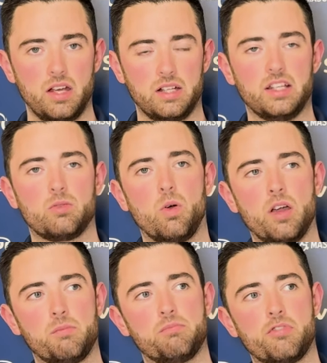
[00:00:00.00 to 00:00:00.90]
And that's what
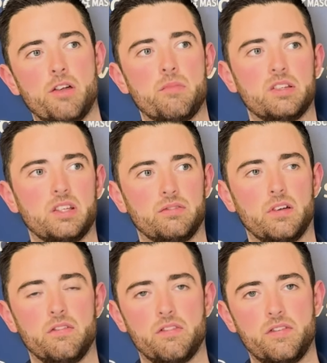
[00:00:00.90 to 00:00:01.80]
I pride myself on.
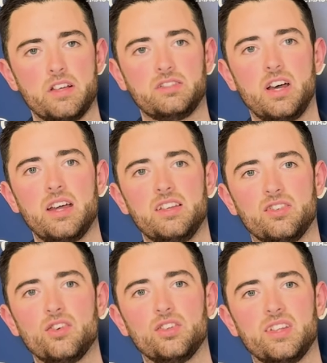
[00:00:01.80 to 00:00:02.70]
If the first dart is
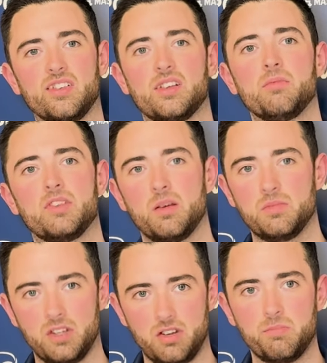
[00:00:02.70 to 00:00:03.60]
good, then
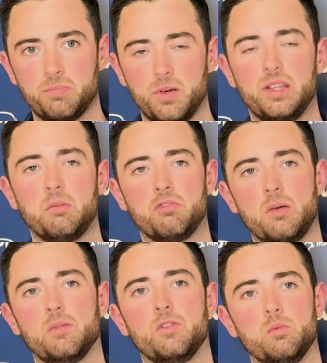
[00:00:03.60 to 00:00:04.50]
sometimes I don't put in the
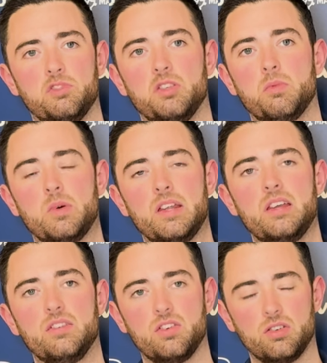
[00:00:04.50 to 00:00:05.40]
great performances. But when it
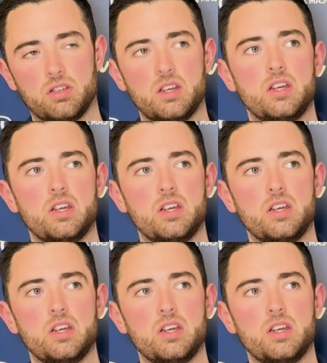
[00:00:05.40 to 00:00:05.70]
is good,